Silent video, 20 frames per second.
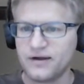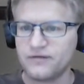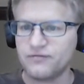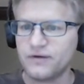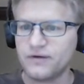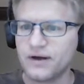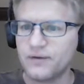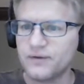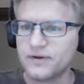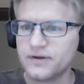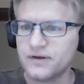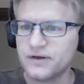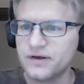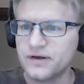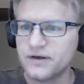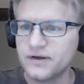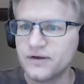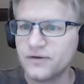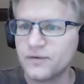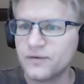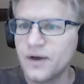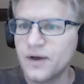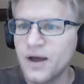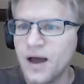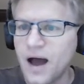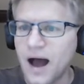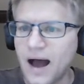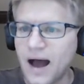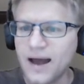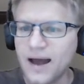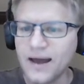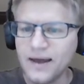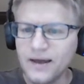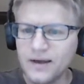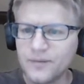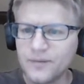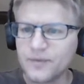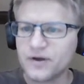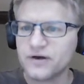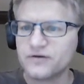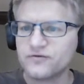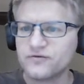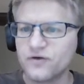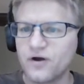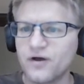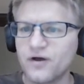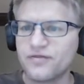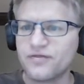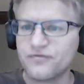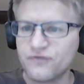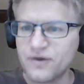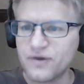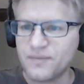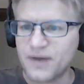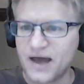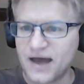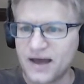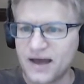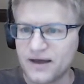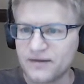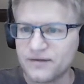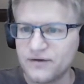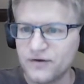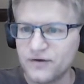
that's what I was going to do. I am going to draw 3 bags,